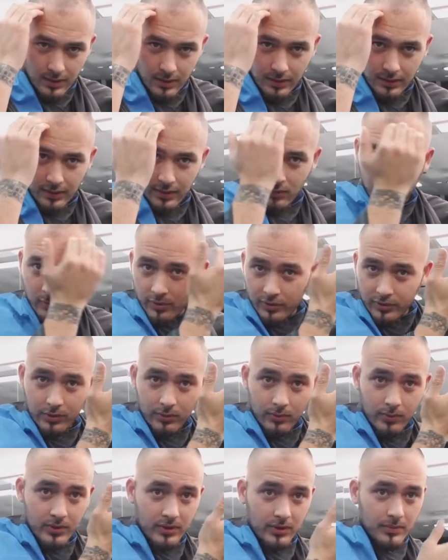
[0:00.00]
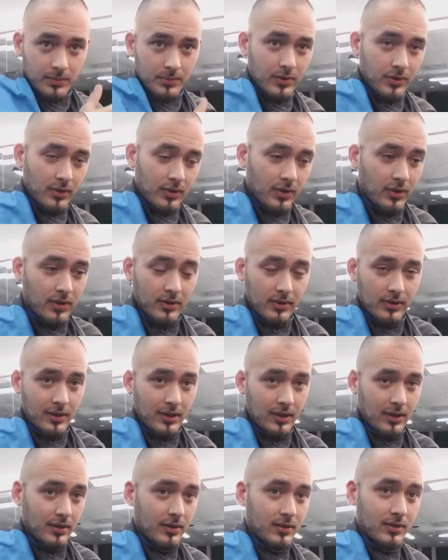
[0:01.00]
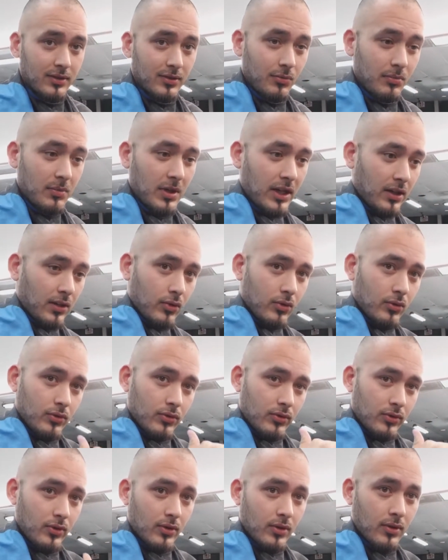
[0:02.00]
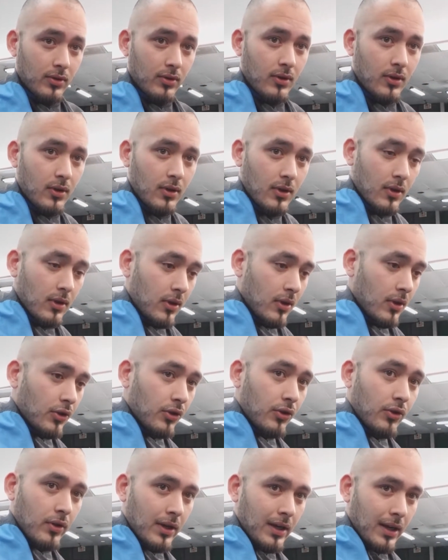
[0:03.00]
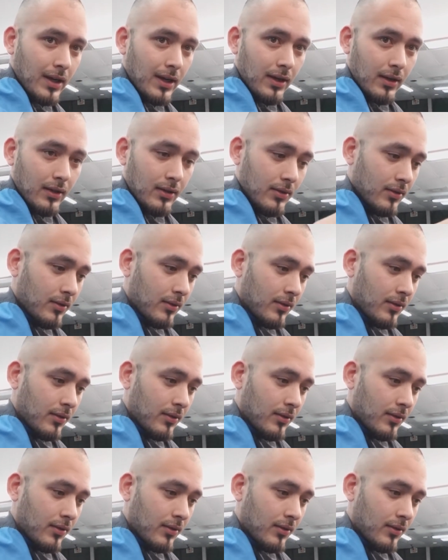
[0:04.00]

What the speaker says: and then work your way up to the other side, because you might lose your guide.